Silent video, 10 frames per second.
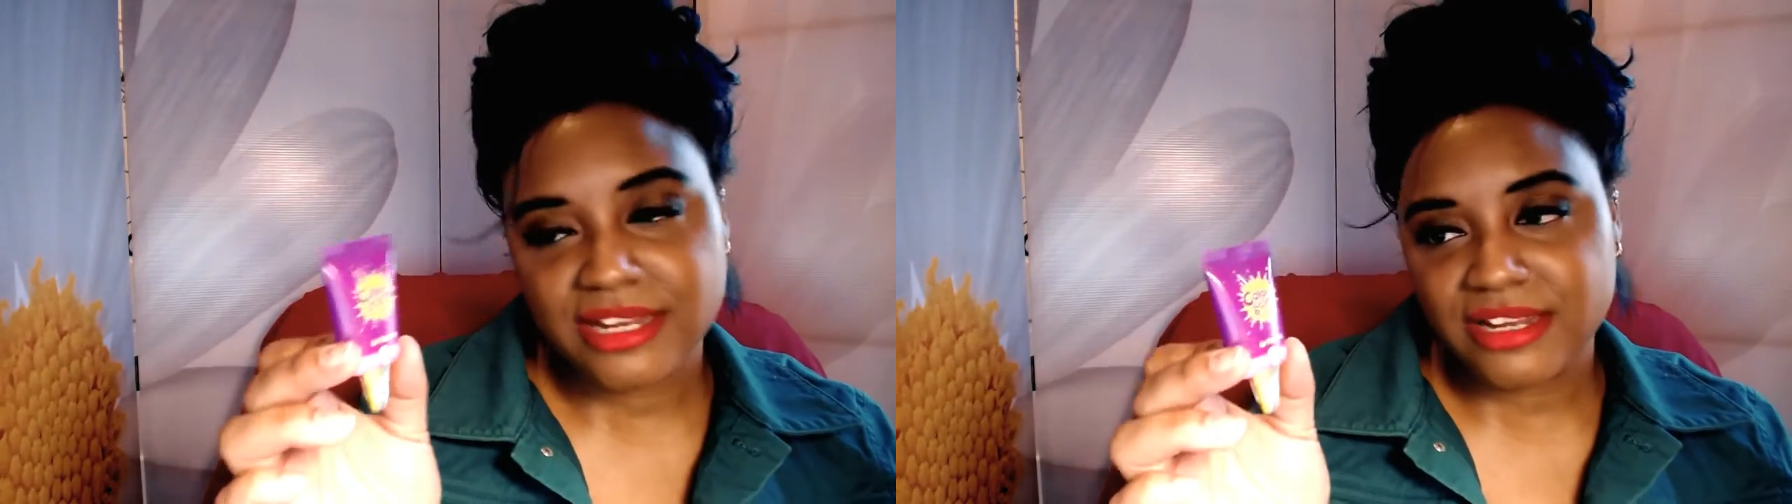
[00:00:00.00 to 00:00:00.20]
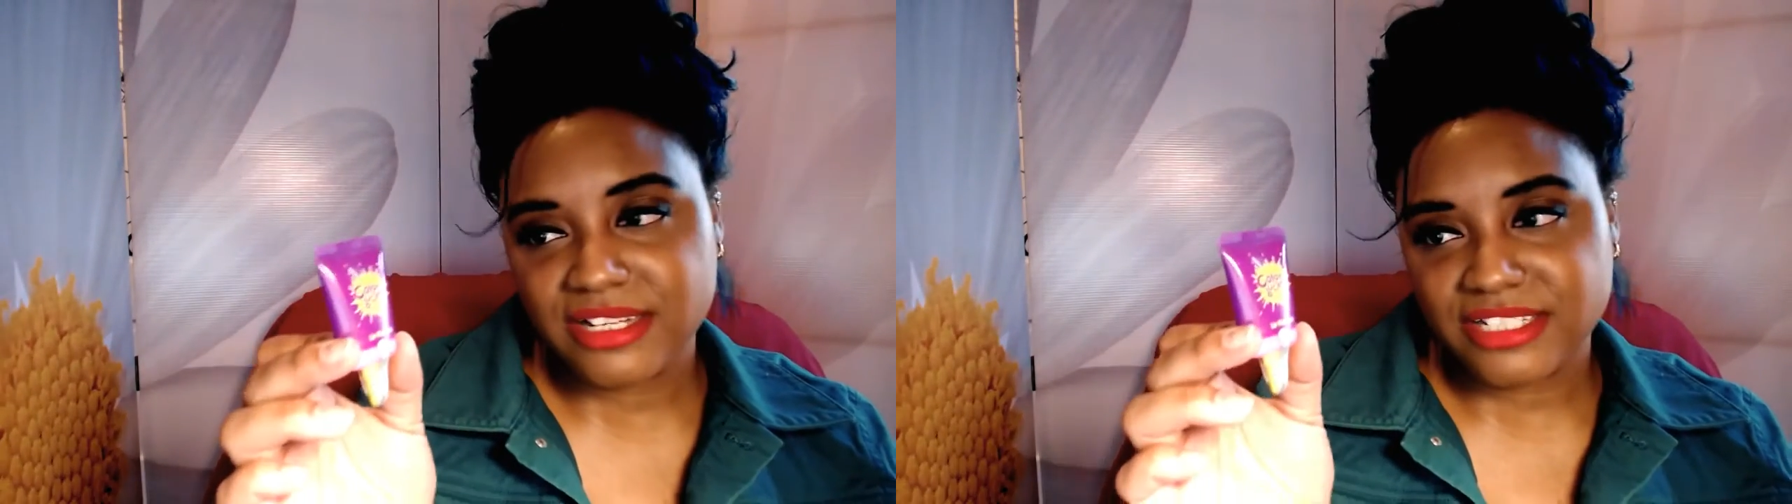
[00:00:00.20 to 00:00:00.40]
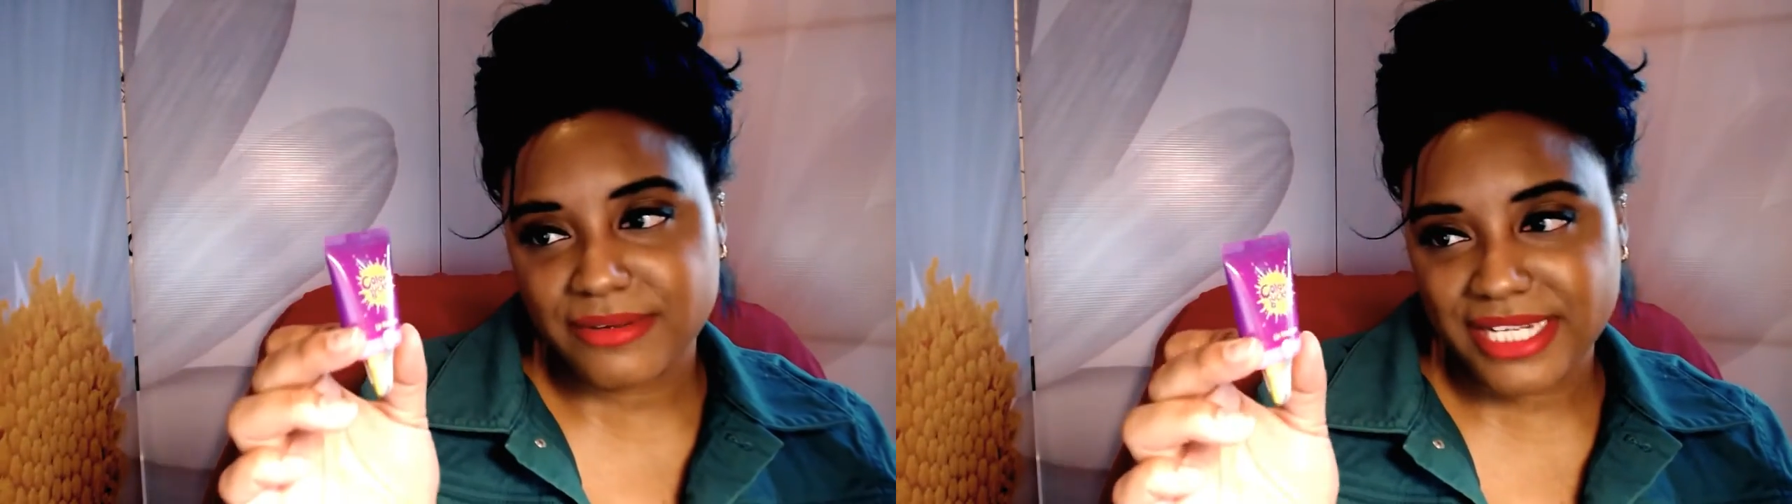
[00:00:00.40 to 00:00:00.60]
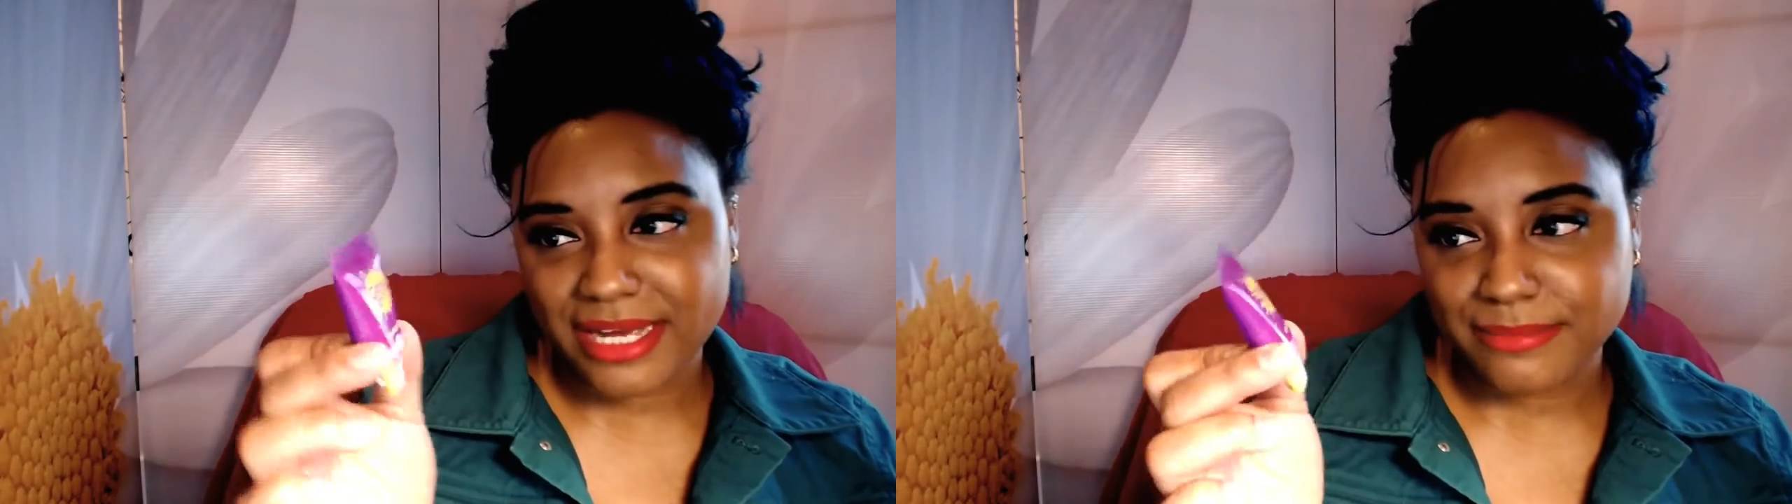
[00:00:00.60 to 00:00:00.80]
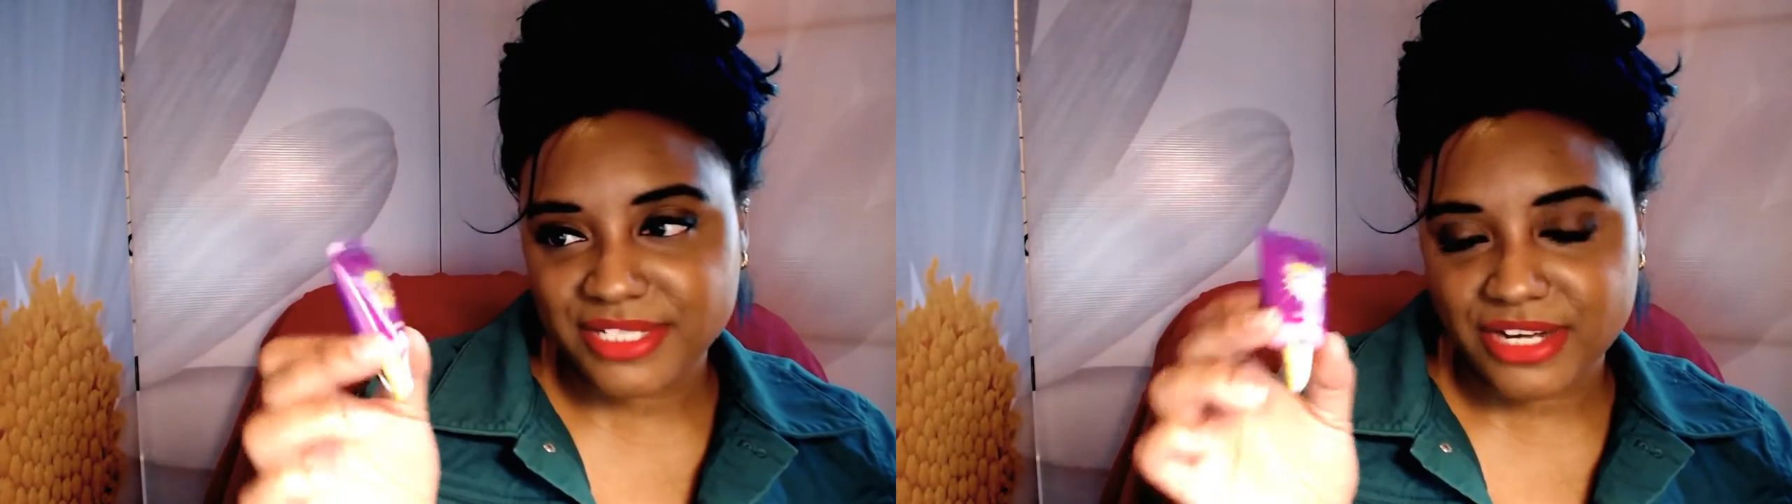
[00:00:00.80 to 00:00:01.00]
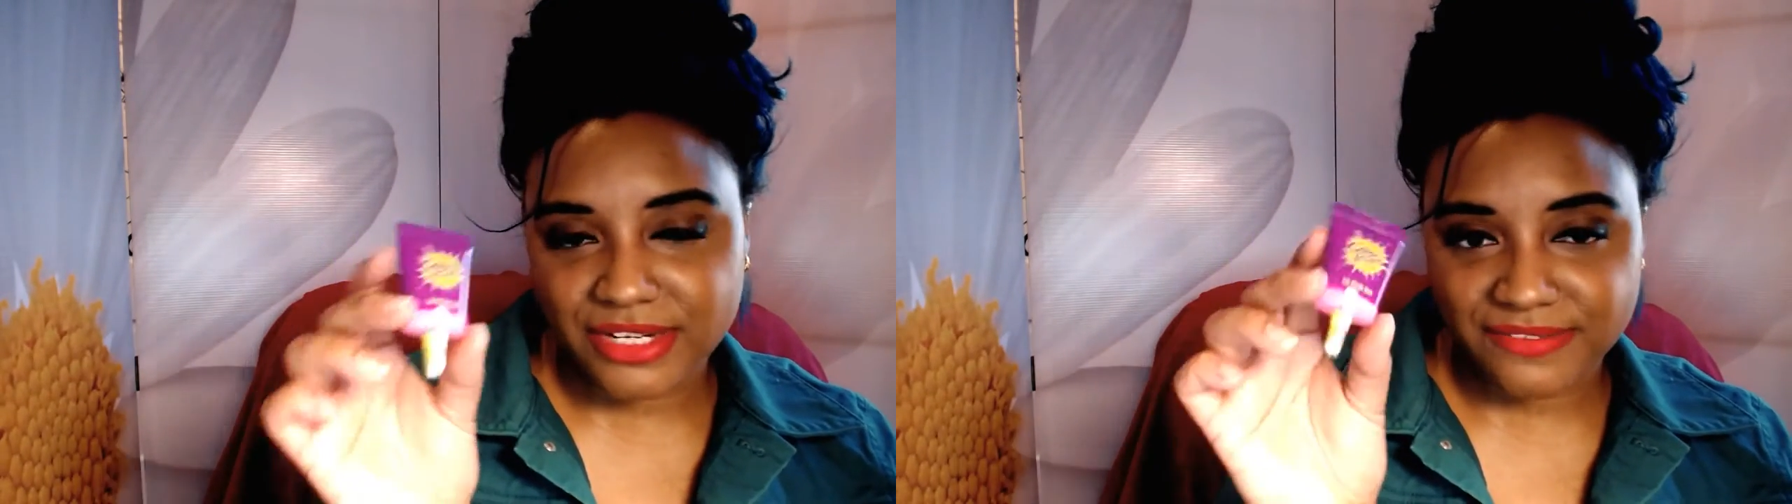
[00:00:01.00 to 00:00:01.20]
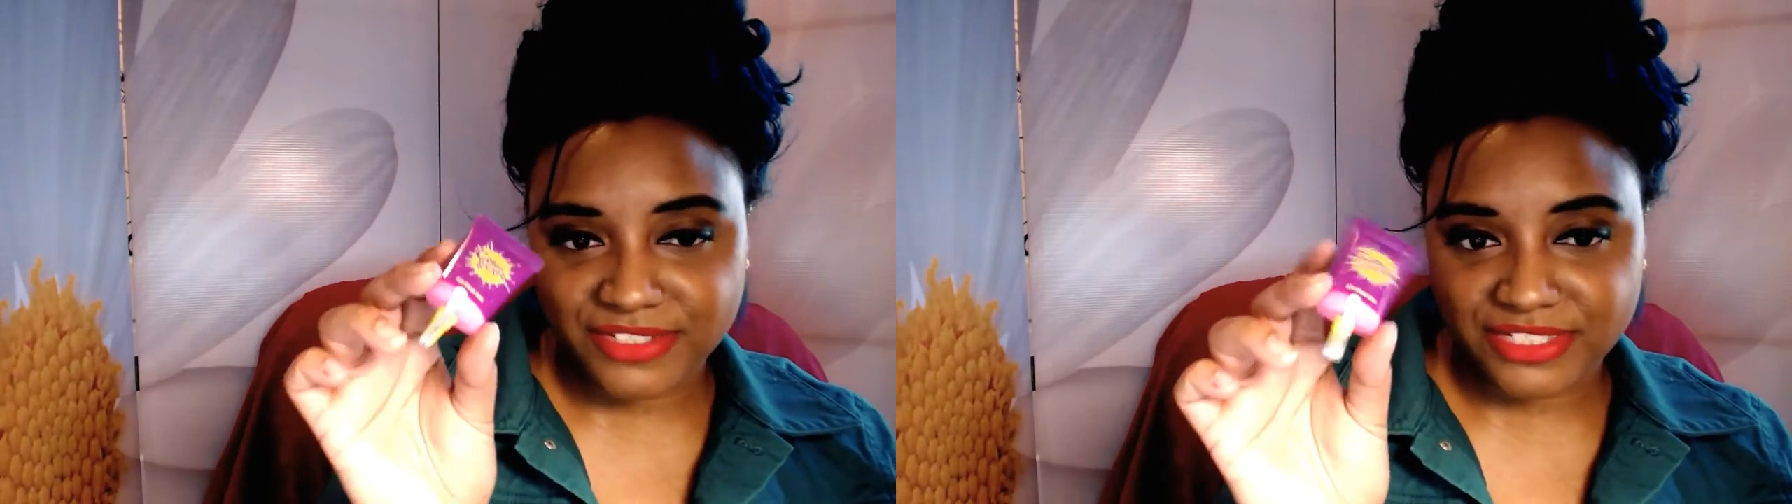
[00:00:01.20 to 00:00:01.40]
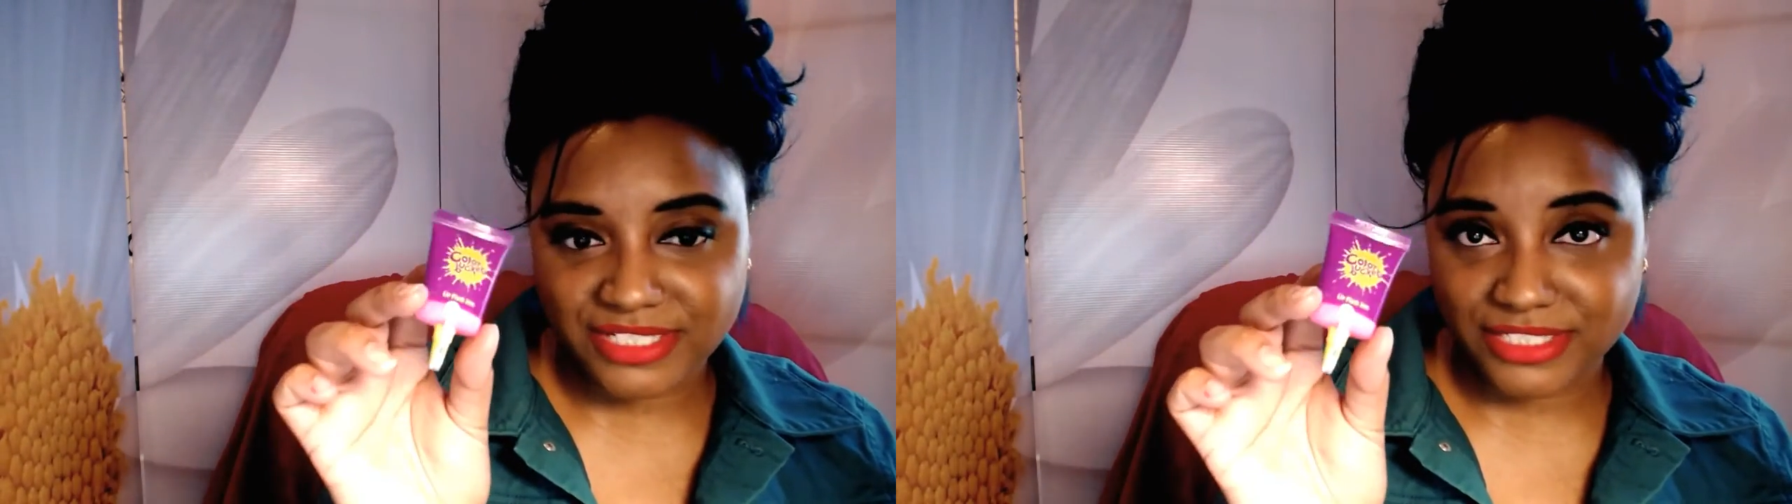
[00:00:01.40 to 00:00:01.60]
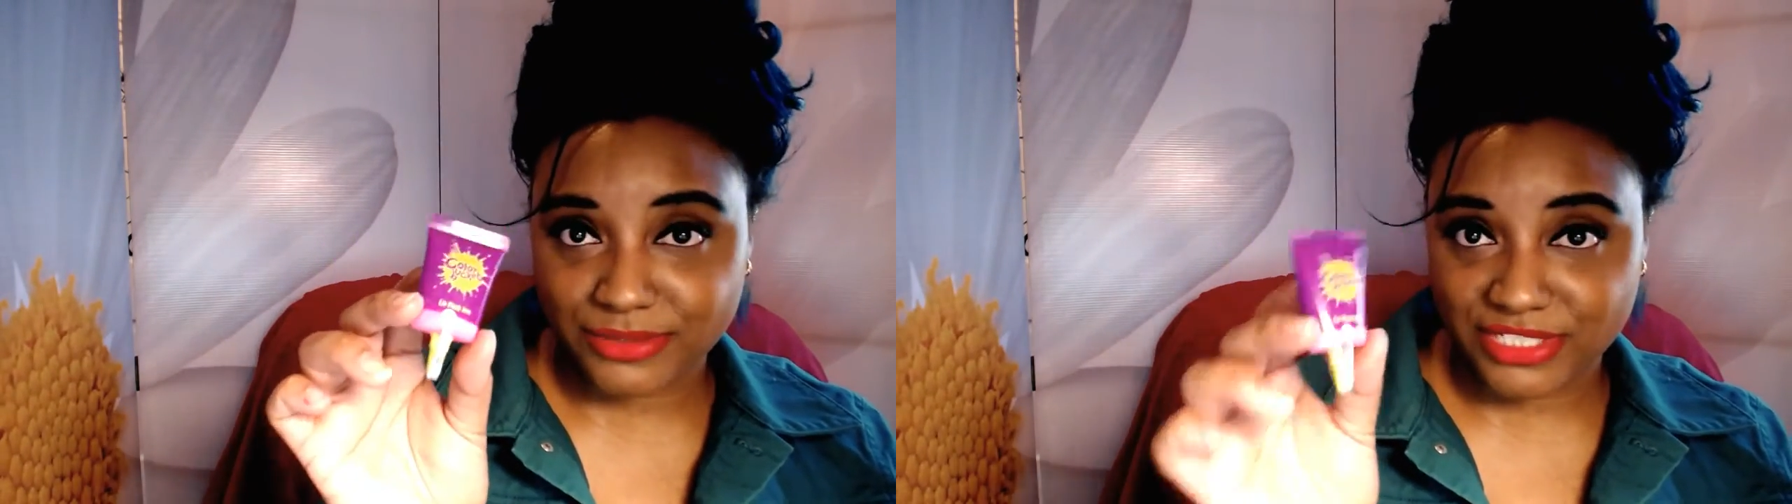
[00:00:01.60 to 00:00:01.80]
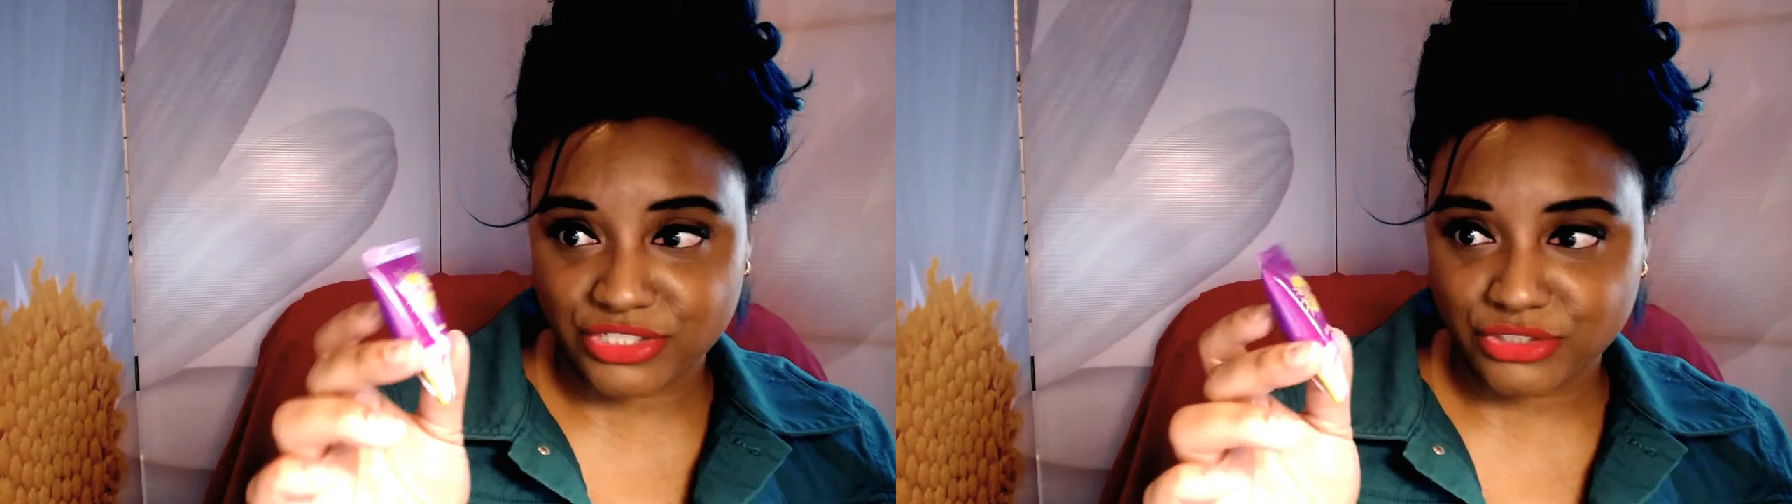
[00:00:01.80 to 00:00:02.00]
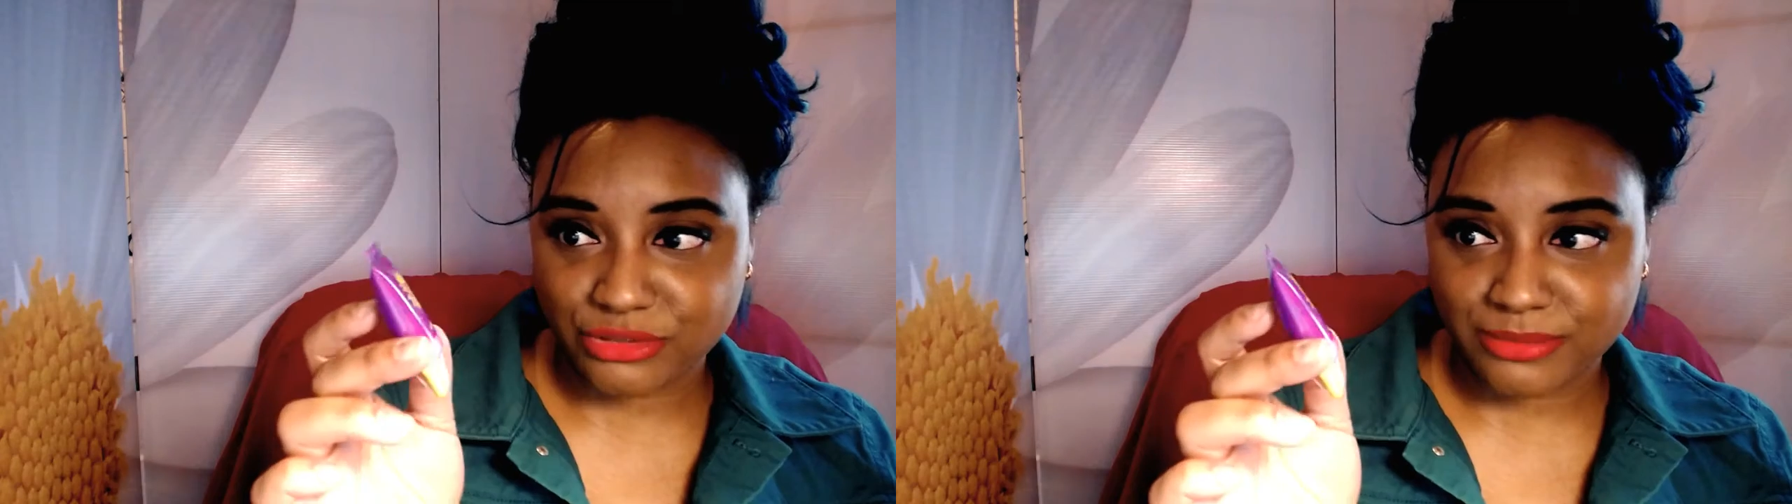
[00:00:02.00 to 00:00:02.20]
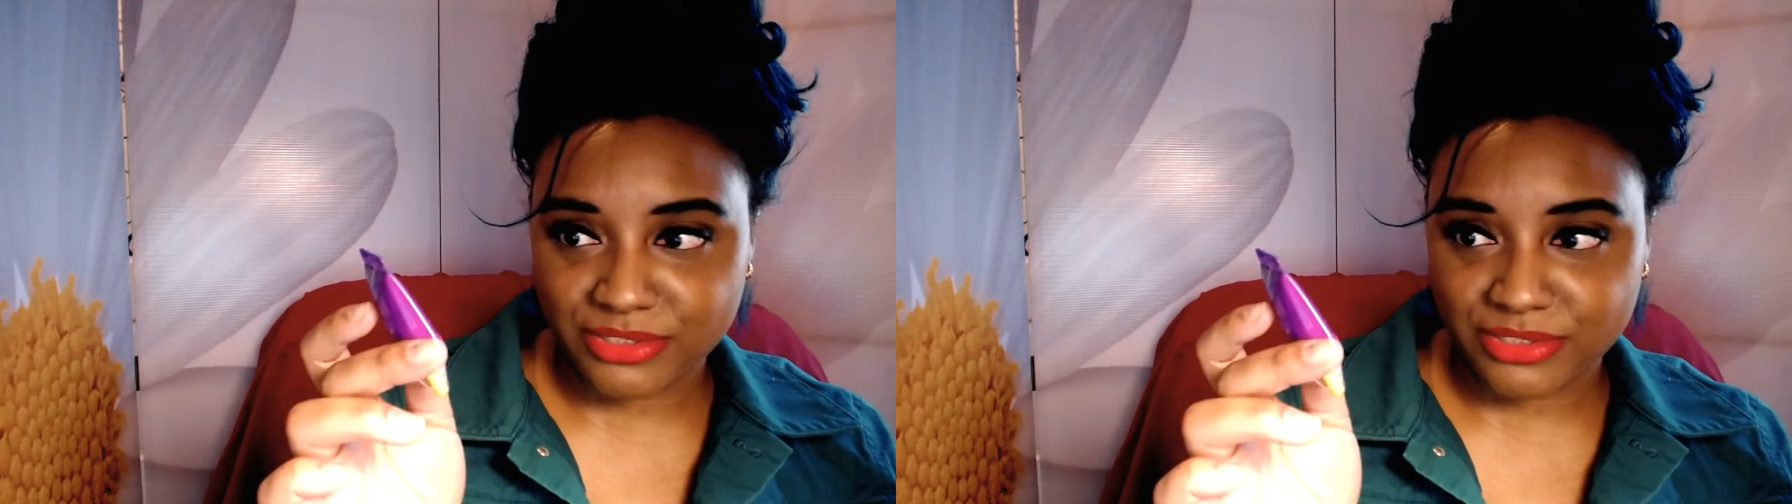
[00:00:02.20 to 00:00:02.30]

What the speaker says: So it comes out of this like squeeze tube,